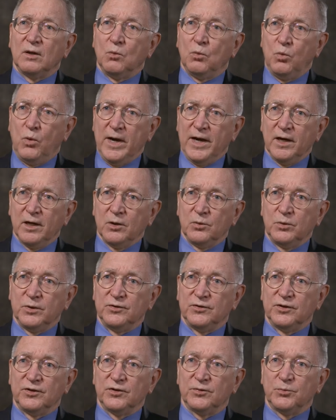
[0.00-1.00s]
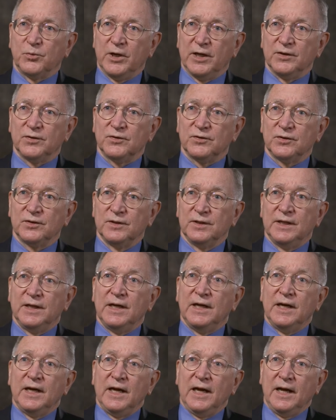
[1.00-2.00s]
at where it was expressed.
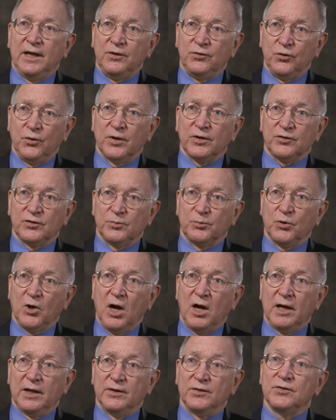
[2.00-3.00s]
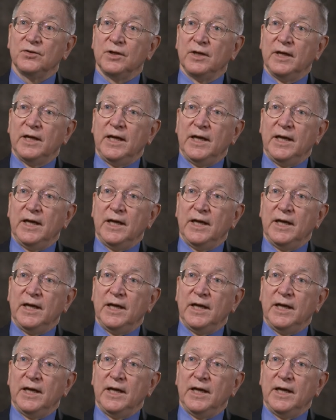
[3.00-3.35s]
And to our surprise,